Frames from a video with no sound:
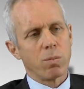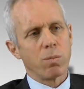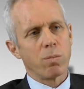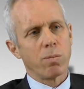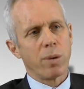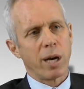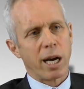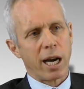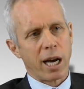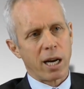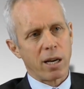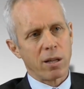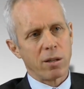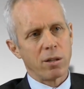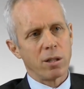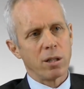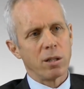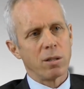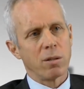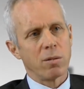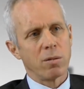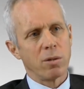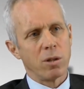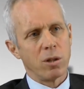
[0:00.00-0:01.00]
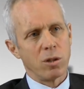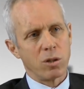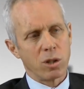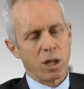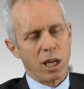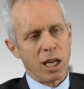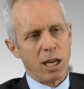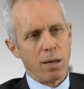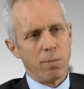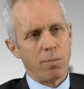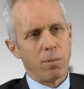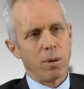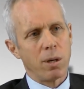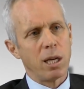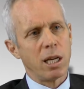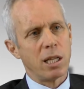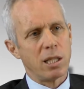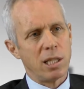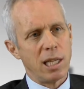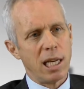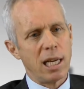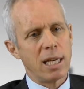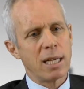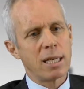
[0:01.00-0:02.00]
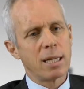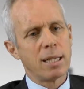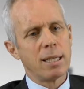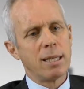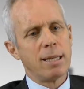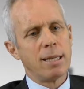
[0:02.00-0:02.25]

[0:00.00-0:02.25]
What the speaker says: part of the scheme as yet,